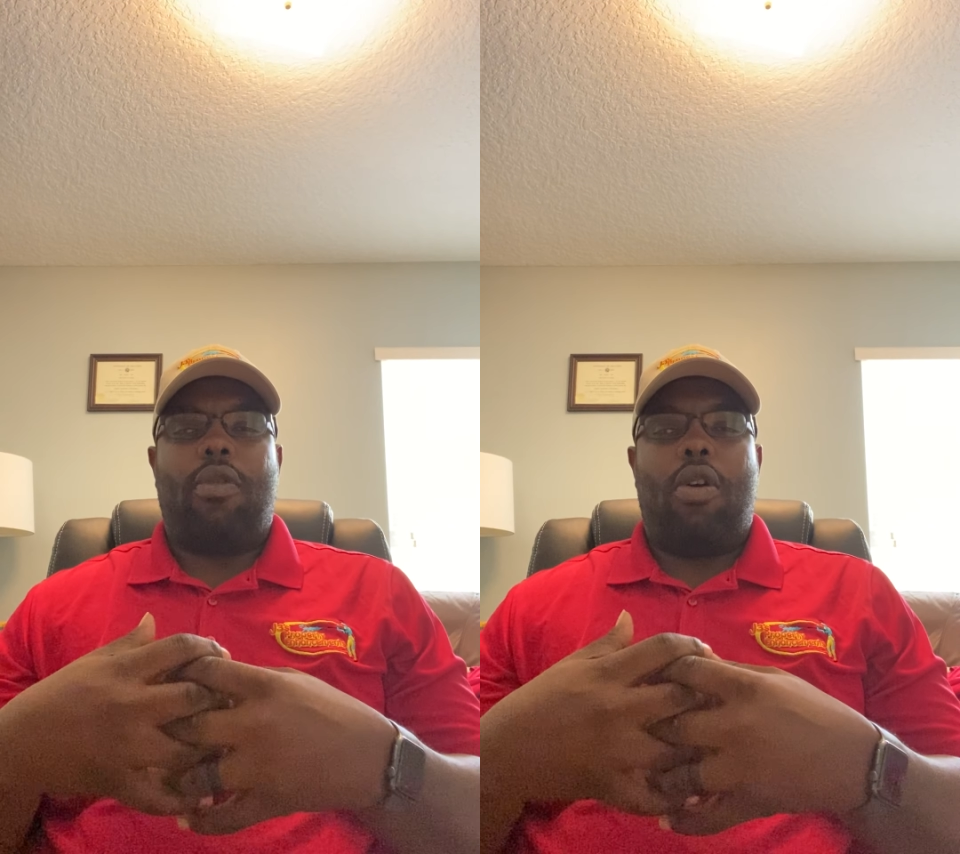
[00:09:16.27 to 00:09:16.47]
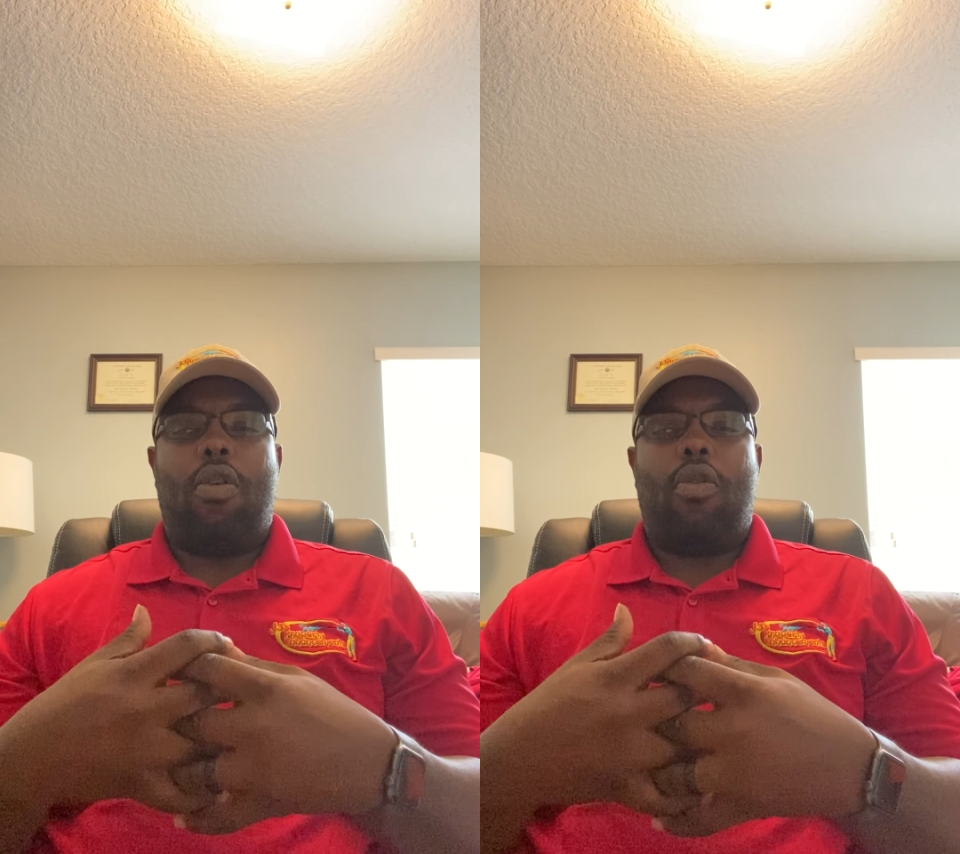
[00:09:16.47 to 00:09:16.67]

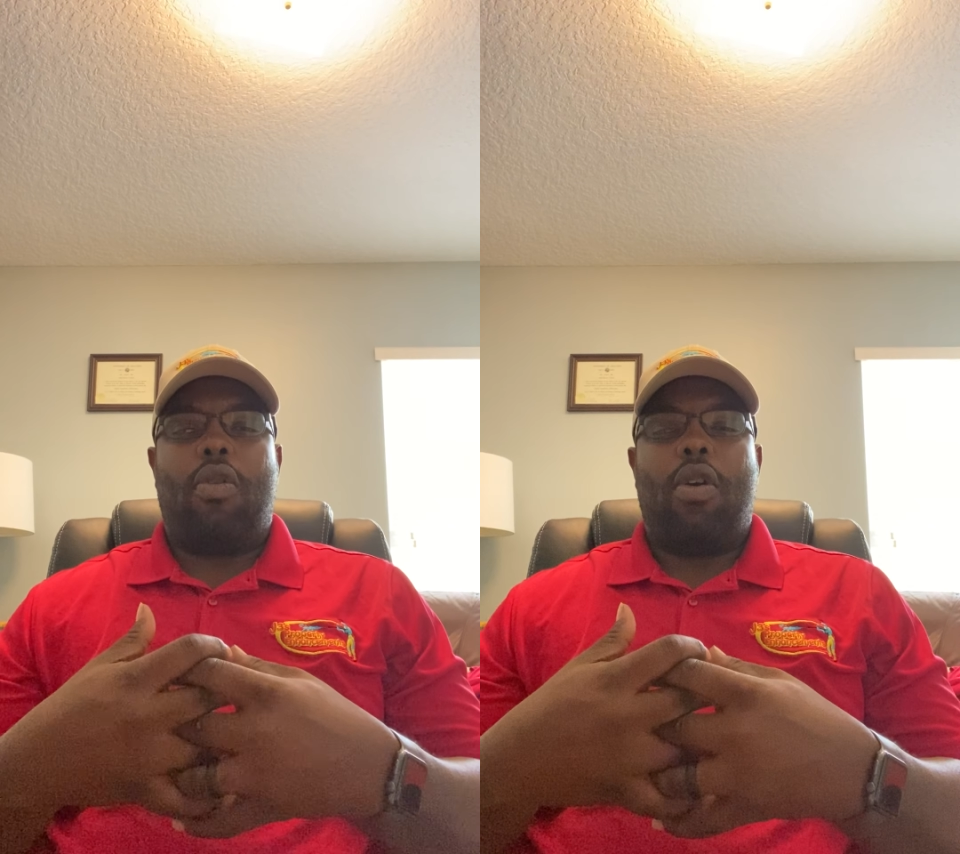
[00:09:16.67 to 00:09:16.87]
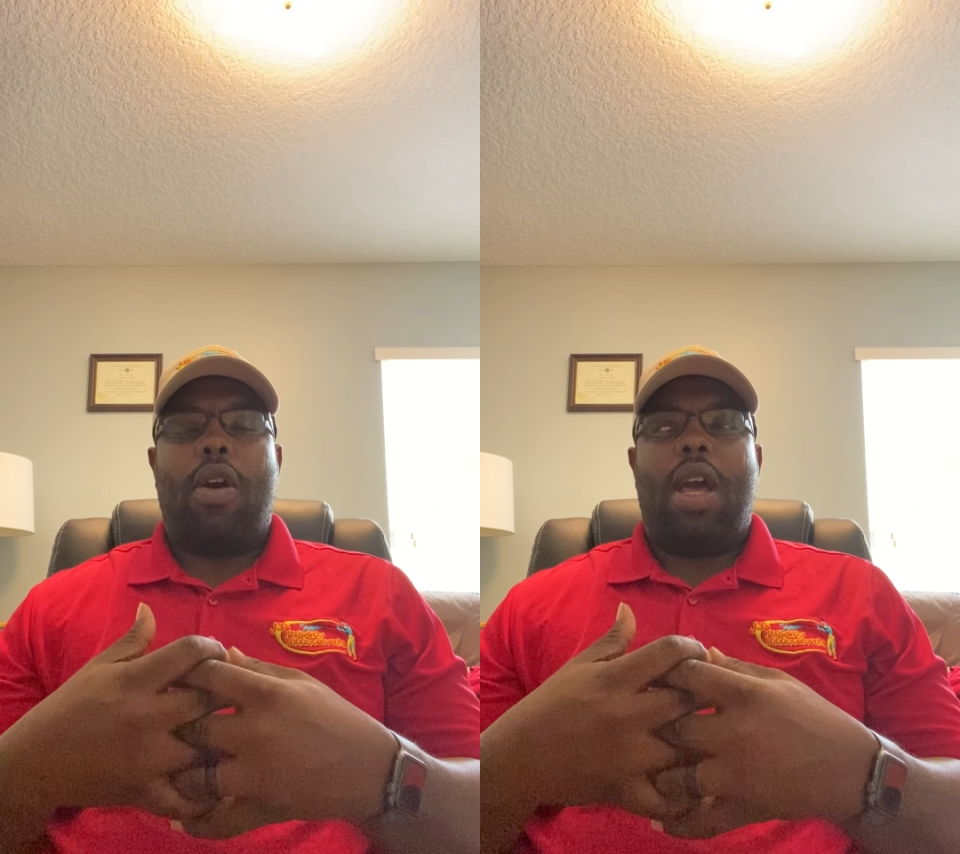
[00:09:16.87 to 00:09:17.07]

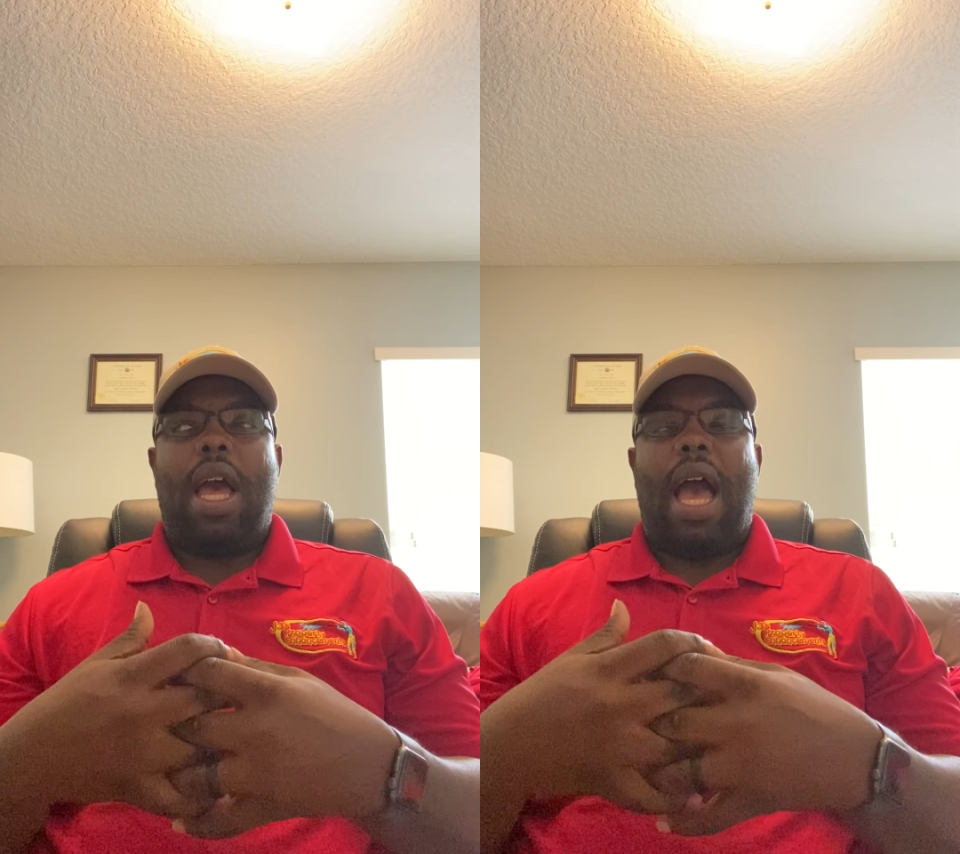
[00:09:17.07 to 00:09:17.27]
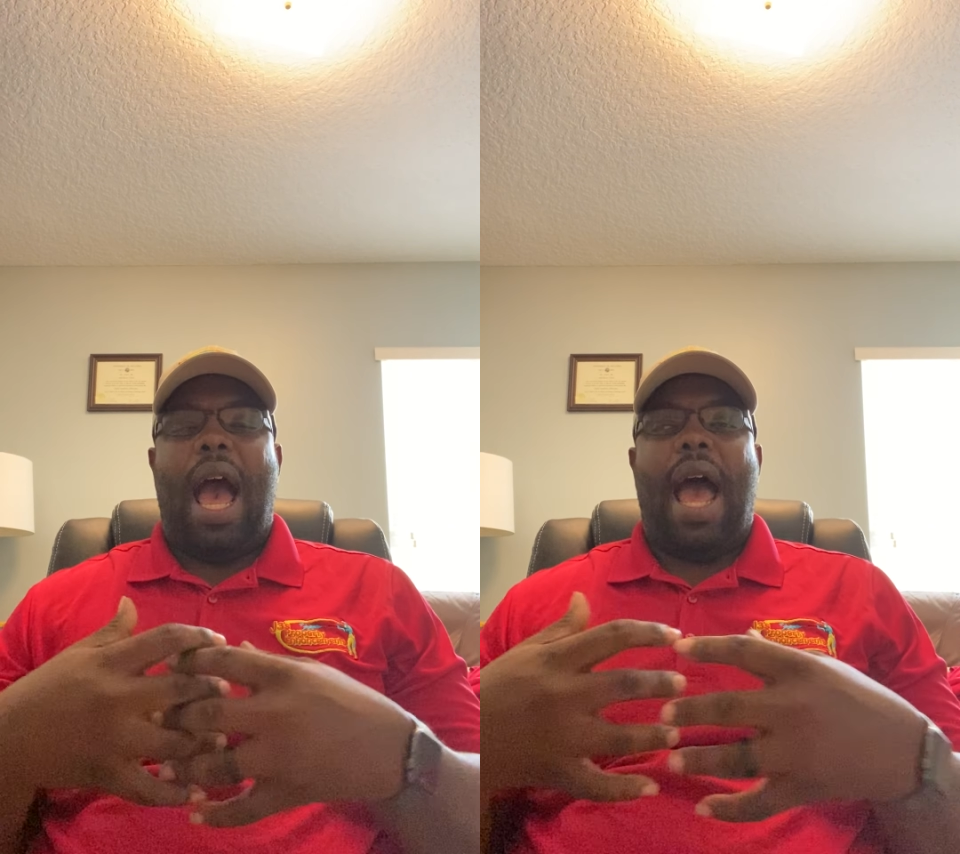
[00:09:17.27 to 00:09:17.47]
wrong
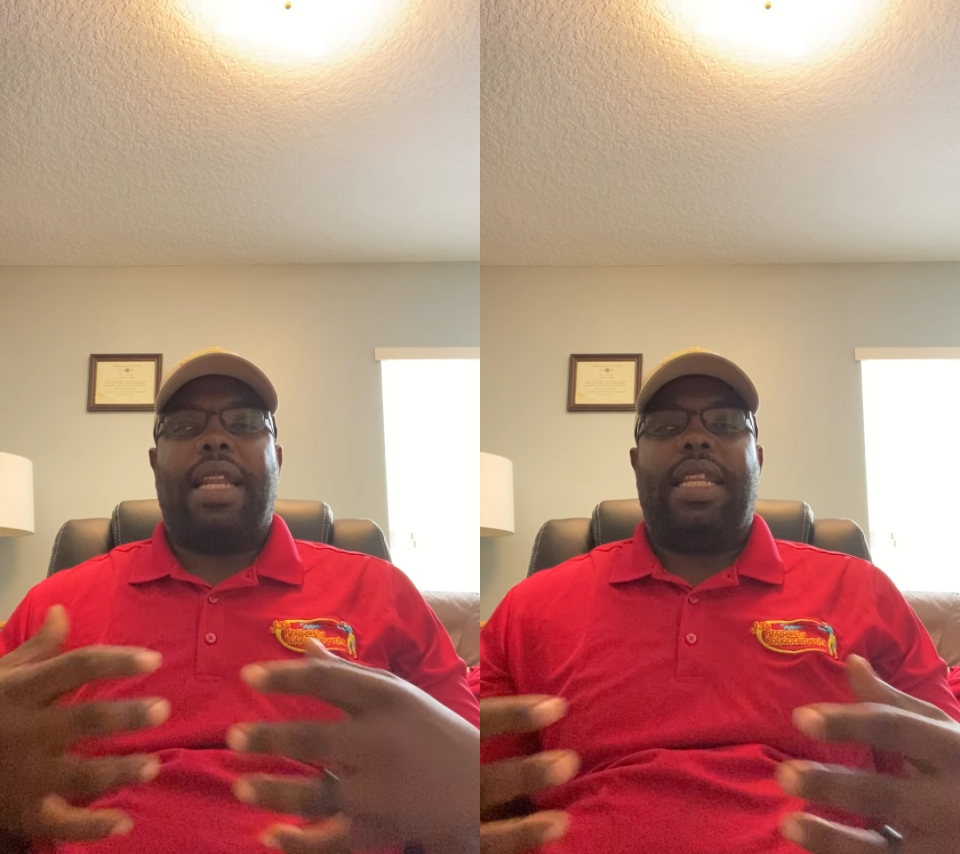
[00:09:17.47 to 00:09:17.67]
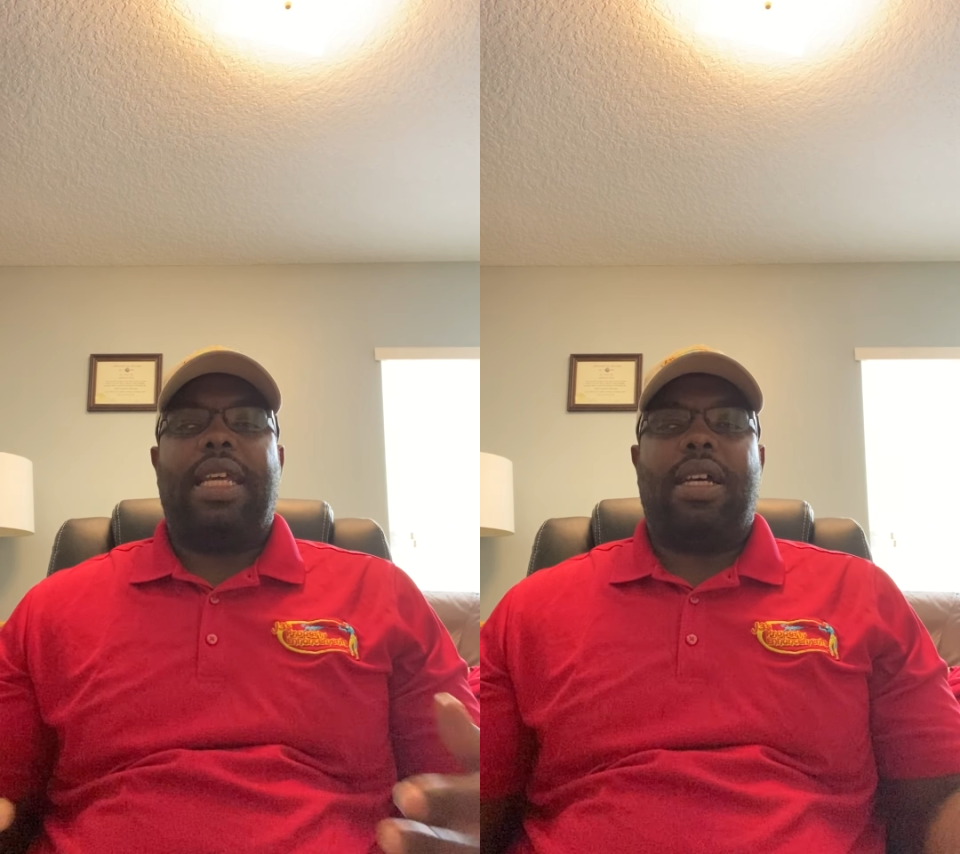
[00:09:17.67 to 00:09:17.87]

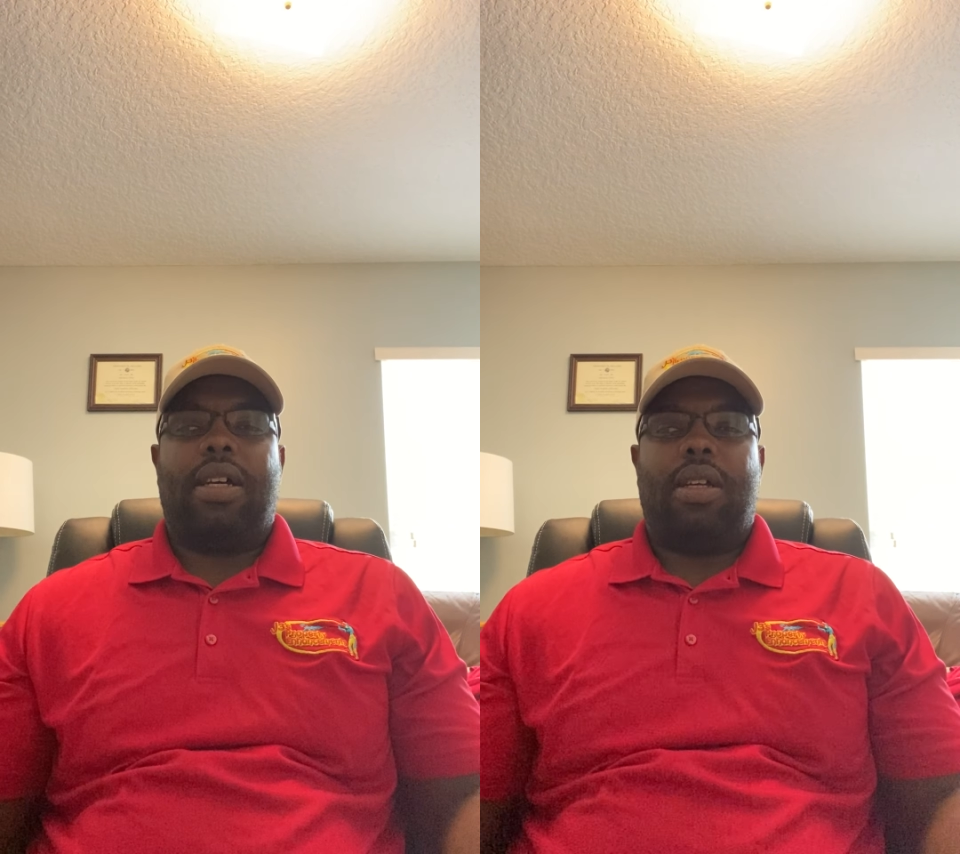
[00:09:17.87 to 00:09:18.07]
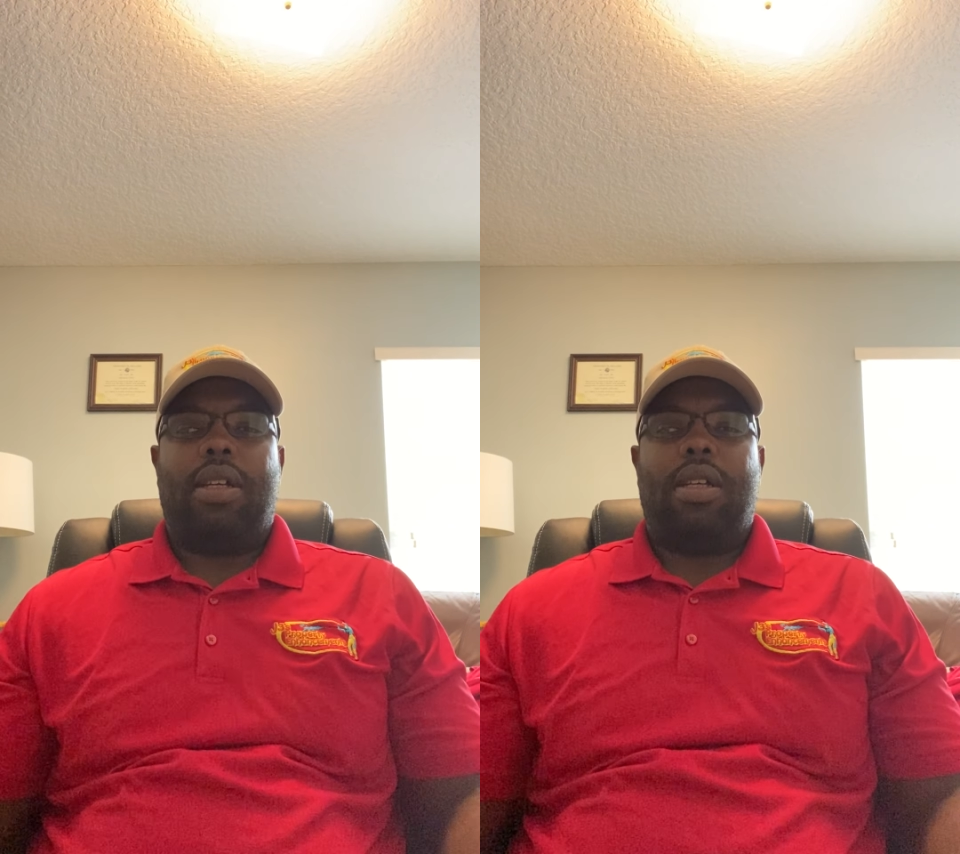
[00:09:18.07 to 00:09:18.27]

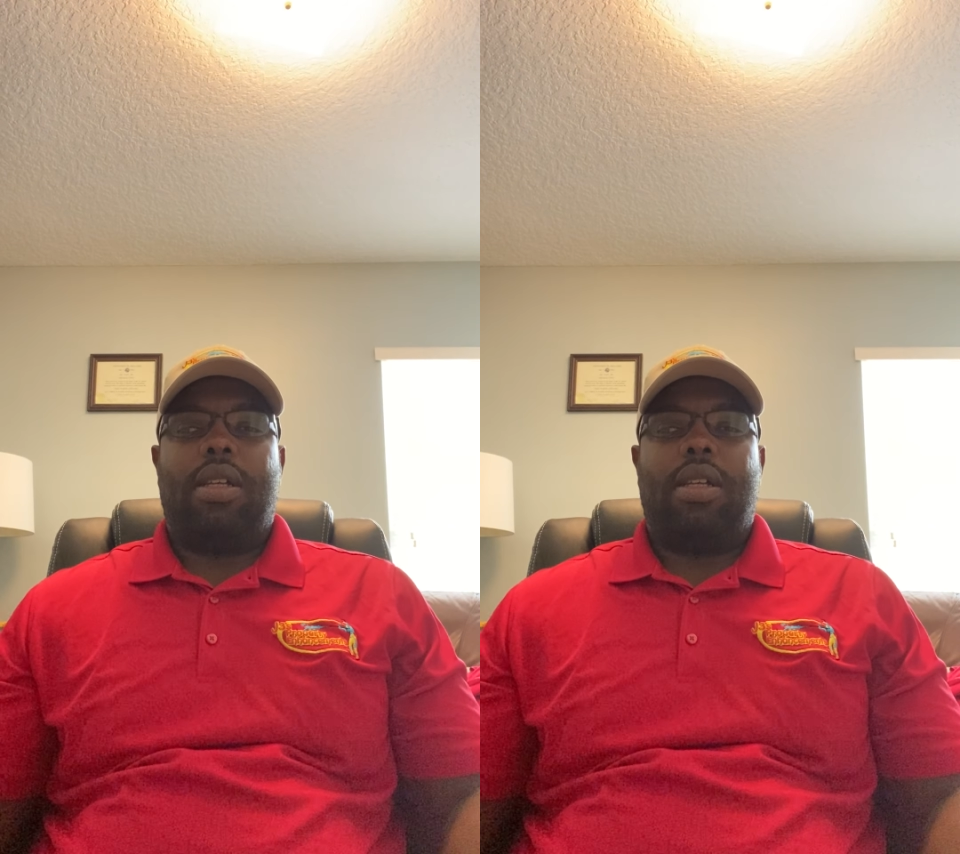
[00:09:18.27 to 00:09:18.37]
idea